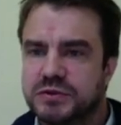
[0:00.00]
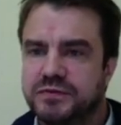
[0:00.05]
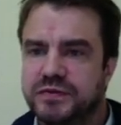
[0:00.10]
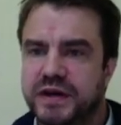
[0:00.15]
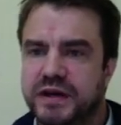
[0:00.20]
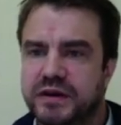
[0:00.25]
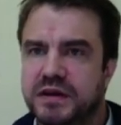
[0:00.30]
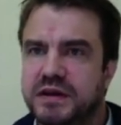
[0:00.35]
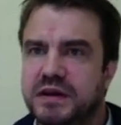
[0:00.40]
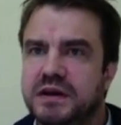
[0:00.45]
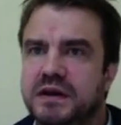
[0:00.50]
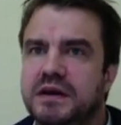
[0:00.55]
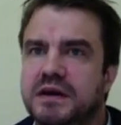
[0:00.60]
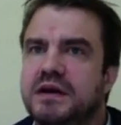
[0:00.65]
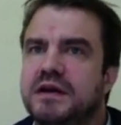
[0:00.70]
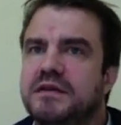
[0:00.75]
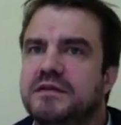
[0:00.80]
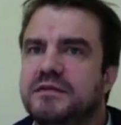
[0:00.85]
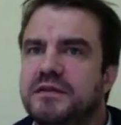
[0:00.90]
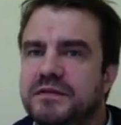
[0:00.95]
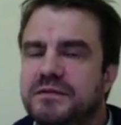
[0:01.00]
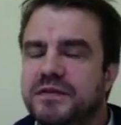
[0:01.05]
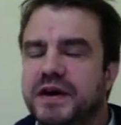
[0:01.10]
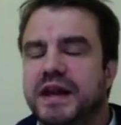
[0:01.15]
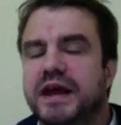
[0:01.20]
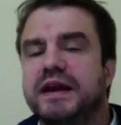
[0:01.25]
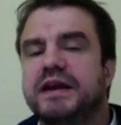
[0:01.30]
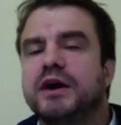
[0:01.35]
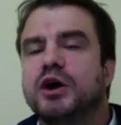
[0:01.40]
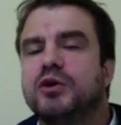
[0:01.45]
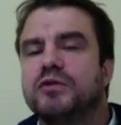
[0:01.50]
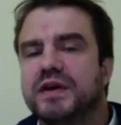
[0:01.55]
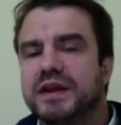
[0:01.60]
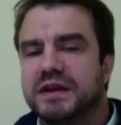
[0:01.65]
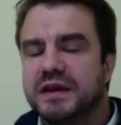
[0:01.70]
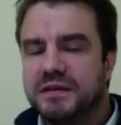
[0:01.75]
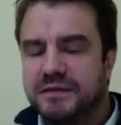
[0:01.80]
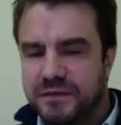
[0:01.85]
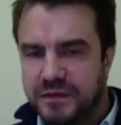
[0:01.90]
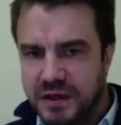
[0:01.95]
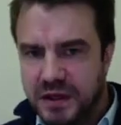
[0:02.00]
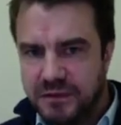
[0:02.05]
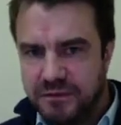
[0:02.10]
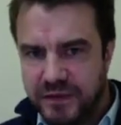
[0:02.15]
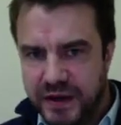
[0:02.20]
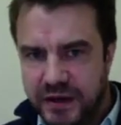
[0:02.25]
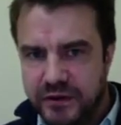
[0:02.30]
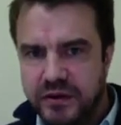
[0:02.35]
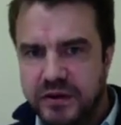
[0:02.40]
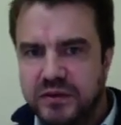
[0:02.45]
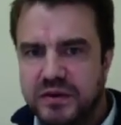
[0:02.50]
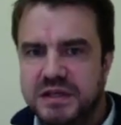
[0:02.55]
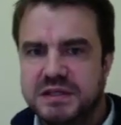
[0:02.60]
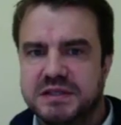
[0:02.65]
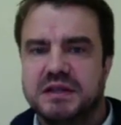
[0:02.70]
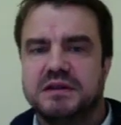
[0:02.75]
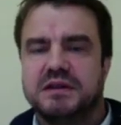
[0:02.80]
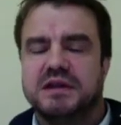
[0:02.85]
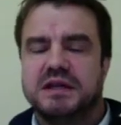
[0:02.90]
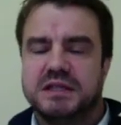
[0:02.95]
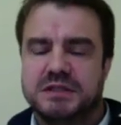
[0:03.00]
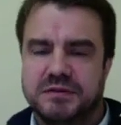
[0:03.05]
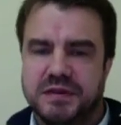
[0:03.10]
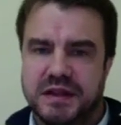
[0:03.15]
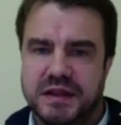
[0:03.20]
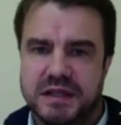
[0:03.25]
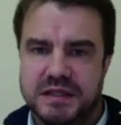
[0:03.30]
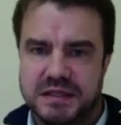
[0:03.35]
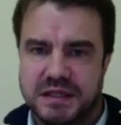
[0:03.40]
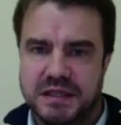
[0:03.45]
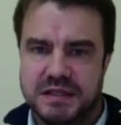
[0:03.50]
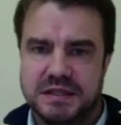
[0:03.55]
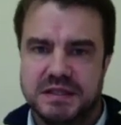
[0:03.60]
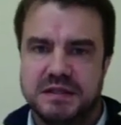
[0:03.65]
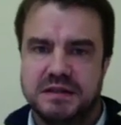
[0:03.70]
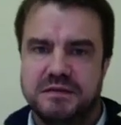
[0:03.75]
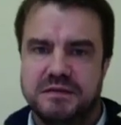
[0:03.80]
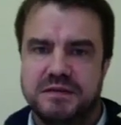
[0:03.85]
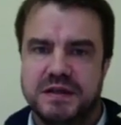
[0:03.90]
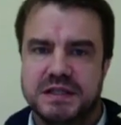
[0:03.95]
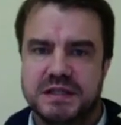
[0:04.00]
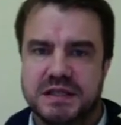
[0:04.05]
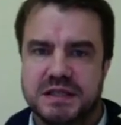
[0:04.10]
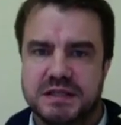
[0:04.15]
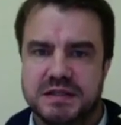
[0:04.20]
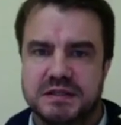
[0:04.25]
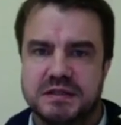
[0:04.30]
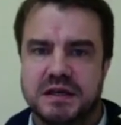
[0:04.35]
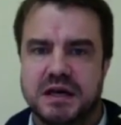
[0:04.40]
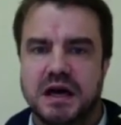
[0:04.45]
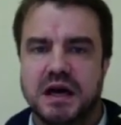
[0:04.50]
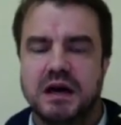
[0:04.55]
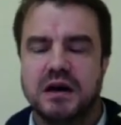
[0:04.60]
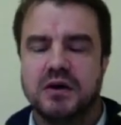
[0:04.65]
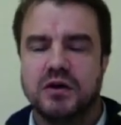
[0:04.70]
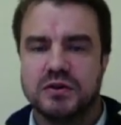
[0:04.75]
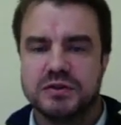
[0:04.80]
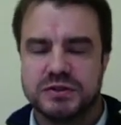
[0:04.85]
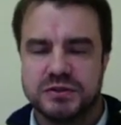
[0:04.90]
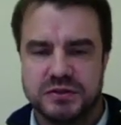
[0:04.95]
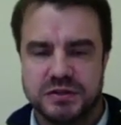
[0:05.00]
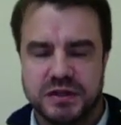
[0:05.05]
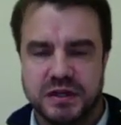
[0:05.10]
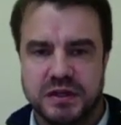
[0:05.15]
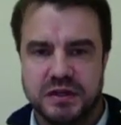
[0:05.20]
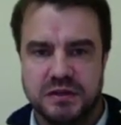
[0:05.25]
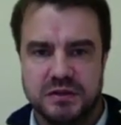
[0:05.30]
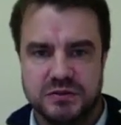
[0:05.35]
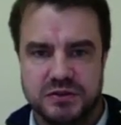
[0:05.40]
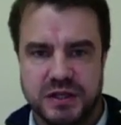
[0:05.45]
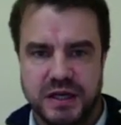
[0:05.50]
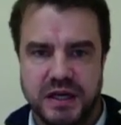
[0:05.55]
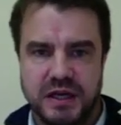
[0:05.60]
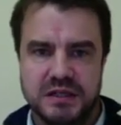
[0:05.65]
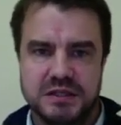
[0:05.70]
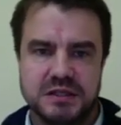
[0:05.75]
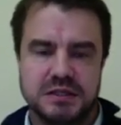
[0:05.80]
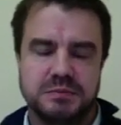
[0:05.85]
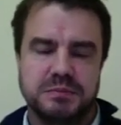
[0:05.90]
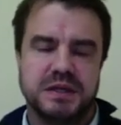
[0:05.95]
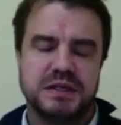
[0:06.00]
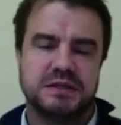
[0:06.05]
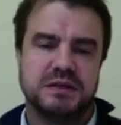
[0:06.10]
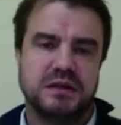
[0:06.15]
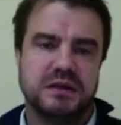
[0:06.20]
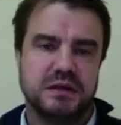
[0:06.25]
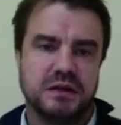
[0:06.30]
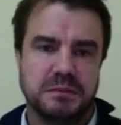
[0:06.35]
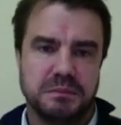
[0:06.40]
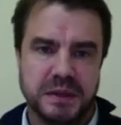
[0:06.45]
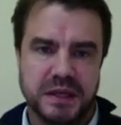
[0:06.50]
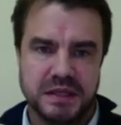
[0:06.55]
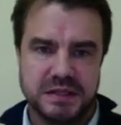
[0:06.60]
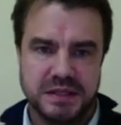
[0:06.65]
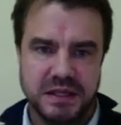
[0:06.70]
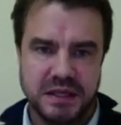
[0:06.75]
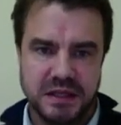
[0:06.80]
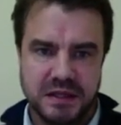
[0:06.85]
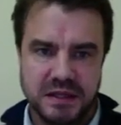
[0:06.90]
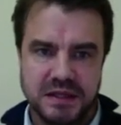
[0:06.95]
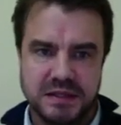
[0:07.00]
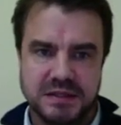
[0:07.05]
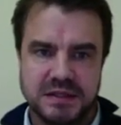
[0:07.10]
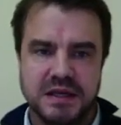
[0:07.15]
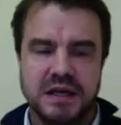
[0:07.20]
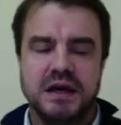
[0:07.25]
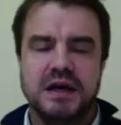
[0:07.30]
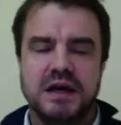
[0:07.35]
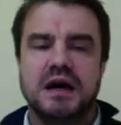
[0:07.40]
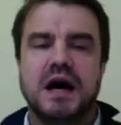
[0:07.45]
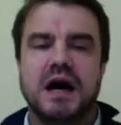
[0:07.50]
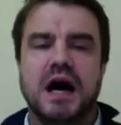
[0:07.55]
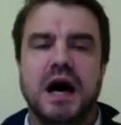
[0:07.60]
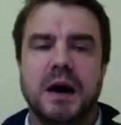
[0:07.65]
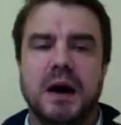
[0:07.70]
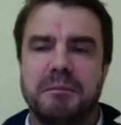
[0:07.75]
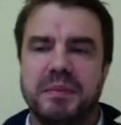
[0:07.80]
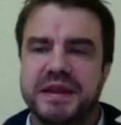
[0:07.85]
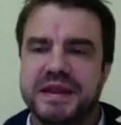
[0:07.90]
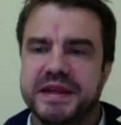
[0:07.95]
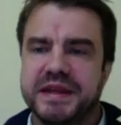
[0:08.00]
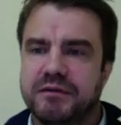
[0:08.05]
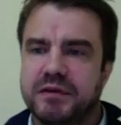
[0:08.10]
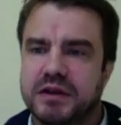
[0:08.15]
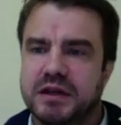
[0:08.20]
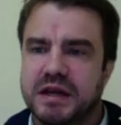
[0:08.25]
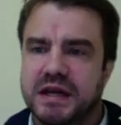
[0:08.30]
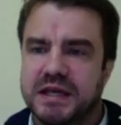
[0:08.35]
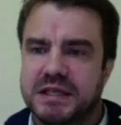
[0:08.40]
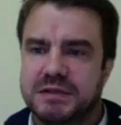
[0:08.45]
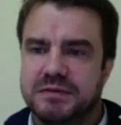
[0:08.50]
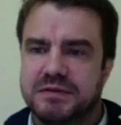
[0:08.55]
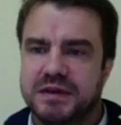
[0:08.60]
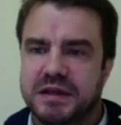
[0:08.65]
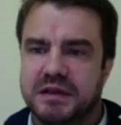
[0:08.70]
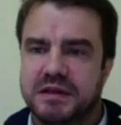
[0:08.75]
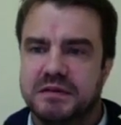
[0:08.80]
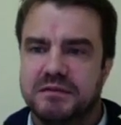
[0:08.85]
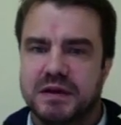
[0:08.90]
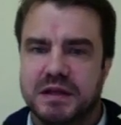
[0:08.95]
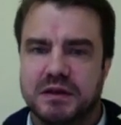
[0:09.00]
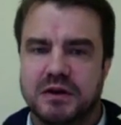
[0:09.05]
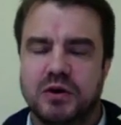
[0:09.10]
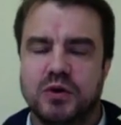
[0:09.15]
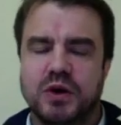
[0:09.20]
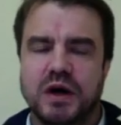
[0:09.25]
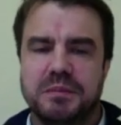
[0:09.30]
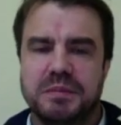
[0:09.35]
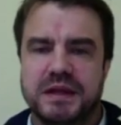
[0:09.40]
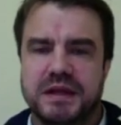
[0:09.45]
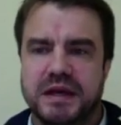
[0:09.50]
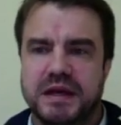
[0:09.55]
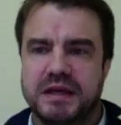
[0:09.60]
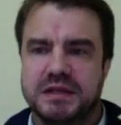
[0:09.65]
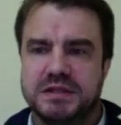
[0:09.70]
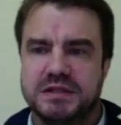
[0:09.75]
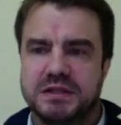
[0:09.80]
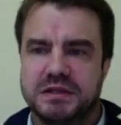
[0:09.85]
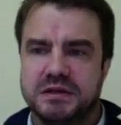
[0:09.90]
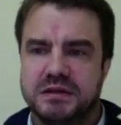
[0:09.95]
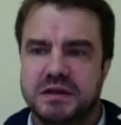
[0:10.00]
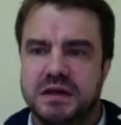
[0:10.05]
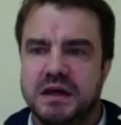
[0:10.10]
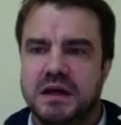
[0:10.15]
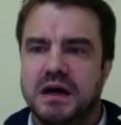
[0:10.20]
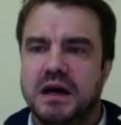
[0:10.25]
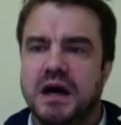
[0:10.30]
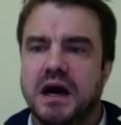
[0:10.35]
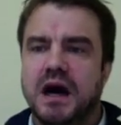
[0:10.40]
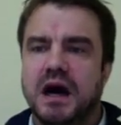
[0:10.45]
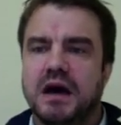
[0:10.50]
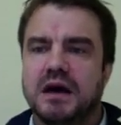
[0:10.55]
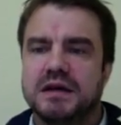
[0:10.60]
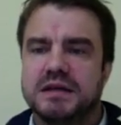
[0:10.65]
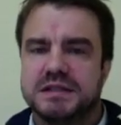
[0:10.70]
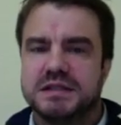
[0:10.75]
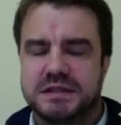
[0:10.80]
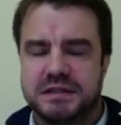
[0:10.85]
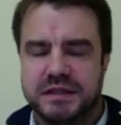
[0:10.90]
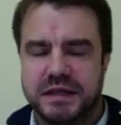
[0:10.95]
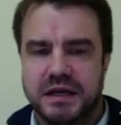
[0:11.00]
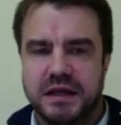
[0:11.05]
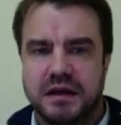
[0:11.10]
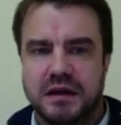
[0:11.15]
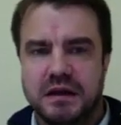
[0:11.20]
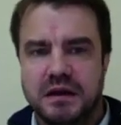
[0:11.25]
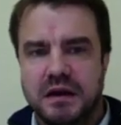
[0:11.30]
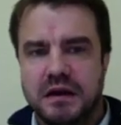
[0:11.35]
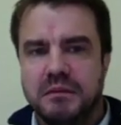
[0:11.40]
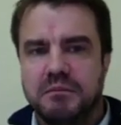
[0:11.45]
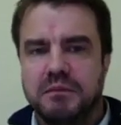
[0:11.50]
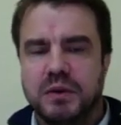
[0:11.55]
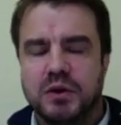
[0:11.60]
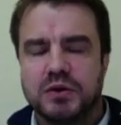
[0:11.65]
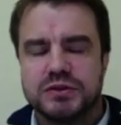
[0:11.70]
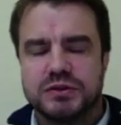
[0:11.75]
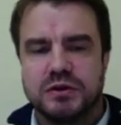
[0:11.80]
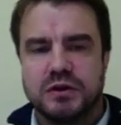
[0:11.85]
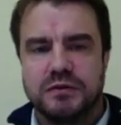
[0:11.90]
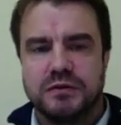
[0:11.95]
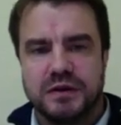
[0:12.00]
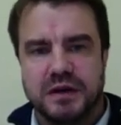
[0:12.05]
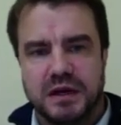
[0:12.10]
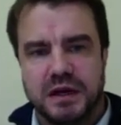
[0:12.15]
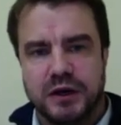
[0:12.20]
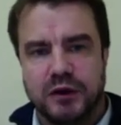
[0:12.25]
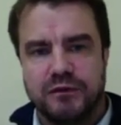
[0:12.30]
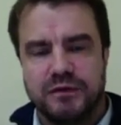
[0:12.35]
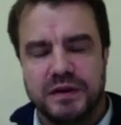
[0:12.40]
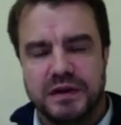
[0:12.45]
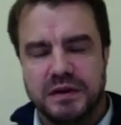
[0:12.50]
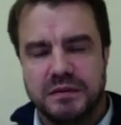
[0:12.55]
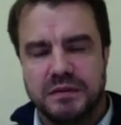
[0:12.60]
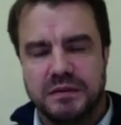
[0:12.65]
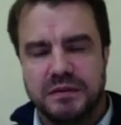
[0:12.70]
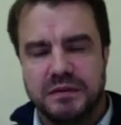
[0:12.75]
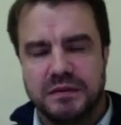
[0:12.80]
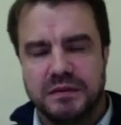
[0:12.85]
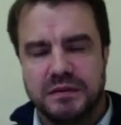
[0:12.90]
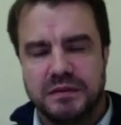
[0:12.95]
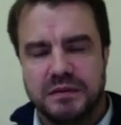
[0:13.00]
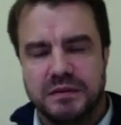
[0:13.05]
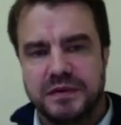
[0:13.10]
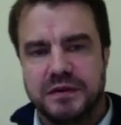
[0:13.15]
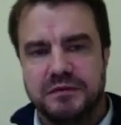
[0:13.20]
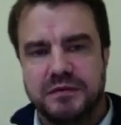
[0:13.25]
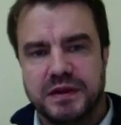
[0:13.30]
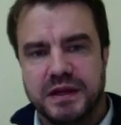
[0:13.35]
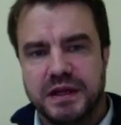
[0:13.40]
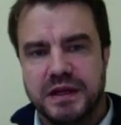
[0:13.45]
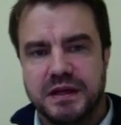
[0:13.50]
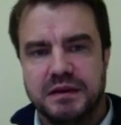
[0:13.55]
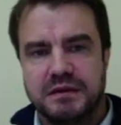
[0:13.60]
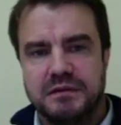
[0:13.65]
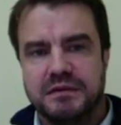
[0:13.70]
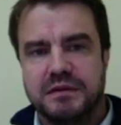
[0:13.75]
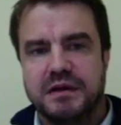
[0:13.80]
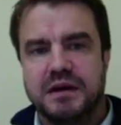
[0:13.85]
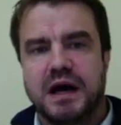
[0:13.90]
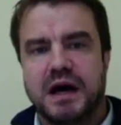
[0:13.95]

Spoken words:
very, but I know that in very recent years that this has also started to change, especially in the big cities. But nevertheless, that cohabitation is still most often kind of the